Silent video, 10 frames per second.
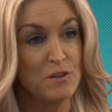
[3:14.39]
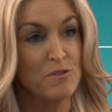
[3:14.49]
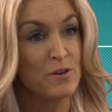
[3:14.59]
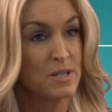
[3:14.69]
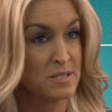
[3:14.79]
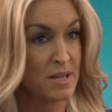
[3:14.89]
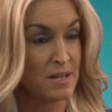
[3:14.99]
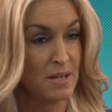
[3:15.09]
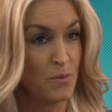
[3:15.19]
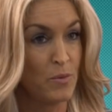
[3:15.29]
year, very
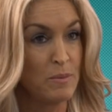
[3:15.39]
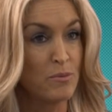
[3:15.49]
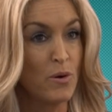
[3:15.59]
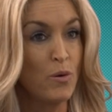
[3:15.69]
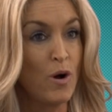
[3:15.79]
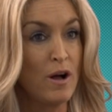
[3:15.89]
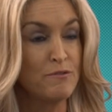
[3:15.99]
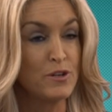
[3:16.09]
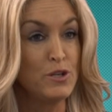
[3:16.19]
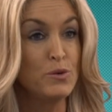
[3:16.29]
exciting, we broke
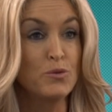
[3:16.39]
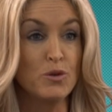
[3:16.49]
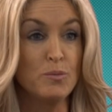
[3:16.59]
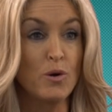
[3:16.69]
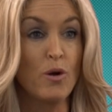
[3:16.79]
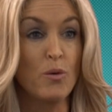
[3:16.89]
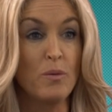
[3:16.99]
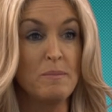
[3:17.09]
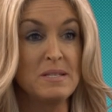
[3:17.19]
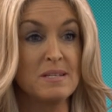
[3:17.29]
off a new group called the
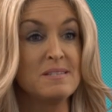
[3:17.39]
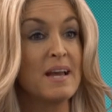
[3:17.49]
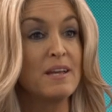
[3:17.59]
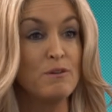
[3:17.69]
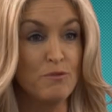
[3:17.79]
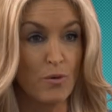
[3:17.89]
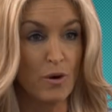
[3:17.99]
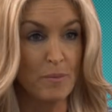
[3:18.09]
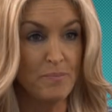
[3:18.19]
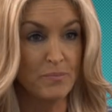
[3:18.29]
Women's Executive
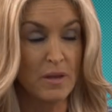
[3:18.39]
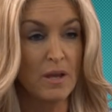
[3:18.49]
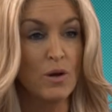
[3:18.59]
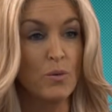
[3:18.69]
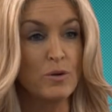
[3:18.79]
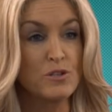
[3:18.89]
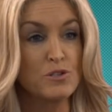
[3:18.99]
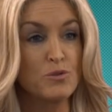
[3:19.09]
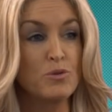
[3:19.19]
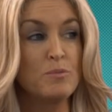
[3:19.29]
Forum, which
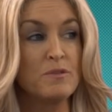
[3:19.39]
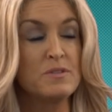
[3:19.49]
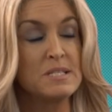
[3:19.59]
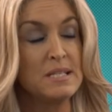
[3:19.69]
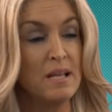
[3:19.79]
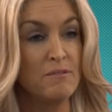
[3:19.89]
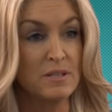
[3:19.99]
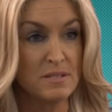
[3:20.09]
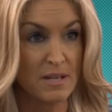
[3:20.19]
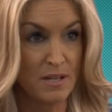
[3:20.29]
is a group of
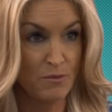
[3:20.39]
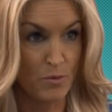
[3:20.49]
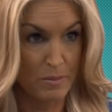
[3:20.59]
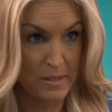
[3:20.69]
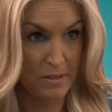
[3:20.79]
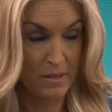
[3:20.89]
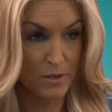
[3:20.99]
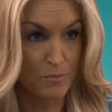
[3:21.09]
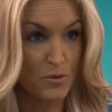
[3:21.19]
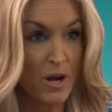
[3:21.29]
C-level executive women
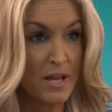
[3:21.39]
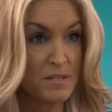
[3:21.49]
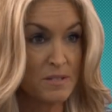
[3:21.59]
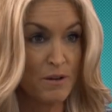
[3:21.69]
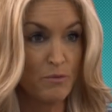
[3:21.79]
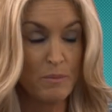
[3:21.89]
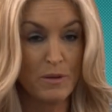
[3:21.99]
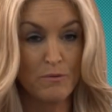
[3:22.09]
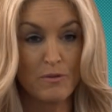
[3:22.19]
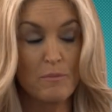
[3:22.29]
comprised of
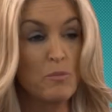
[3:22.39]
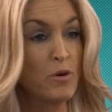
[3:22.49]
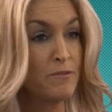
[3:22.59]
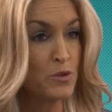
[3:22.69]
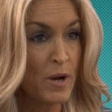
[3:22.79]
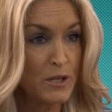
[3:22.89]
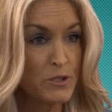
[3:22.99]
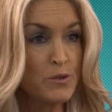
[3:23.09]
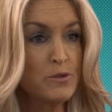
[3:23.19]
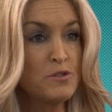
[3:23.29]
women from the board of
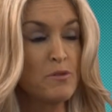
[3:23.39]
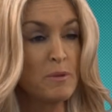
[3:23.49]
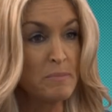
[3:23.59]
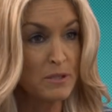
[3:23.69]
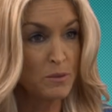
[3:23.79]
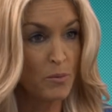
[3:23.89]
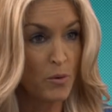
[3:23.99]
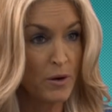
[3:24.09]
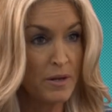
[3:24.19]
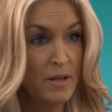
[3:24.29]
directors, from the pillar
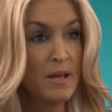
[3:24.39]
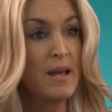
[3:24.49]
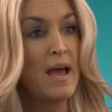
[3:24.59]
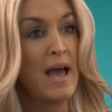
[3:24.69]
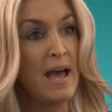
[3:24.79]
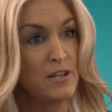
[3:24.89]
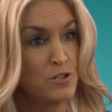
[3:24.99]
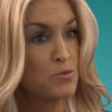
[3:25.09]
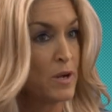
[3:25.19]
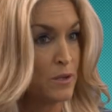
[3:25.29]
board, and
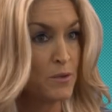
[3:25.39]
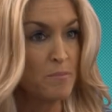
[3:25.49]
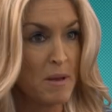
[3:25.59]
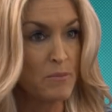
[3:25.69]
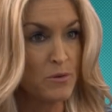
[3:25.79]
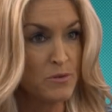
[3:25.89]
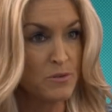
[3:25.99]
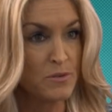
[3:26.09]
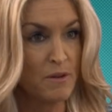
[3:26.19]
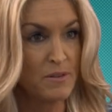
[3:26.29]
just regular
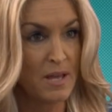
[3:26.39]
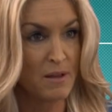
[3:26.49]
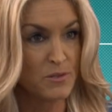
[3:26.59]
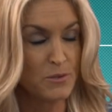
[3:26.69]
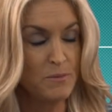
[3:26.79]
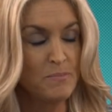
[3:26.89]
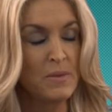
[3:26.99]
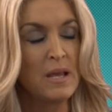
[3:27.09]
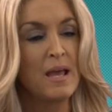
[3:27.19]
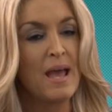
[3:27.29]
members of the council.
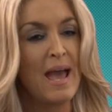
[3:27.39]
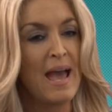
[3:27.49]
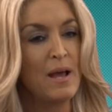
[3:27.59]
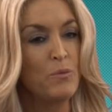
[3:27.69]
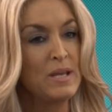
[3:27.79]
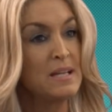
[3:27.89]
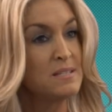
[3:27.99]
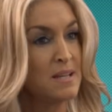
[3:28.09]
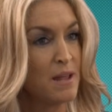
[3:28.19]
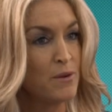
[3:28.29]
And we get
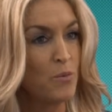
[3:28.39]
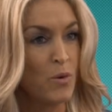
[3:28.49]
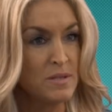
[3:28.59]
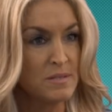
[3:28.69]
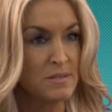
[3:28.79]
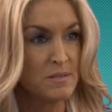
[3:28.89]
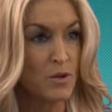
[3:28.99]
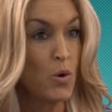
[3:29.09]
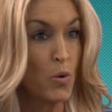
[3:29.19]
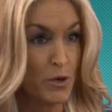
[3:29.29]
together once
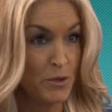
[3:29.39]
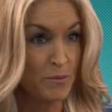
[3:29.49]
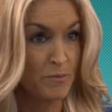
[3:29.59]
a quarter.